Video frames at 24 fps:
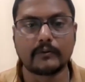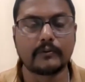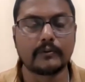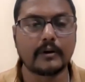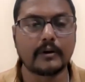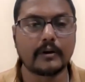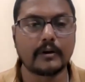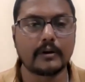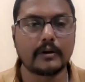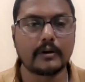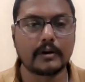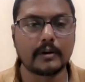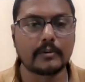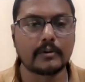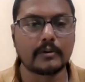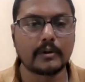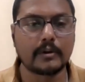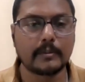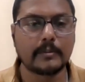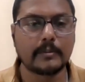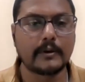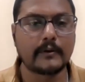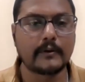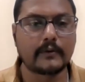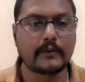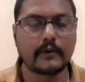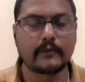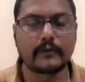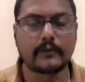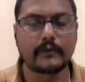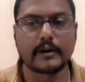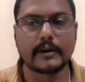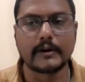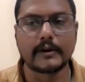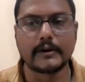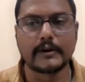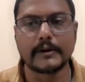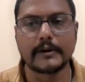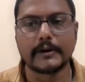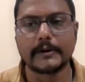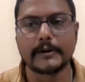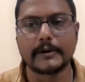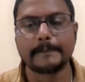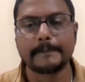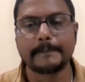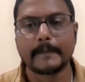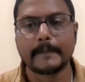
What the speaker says: WWF Traffic India.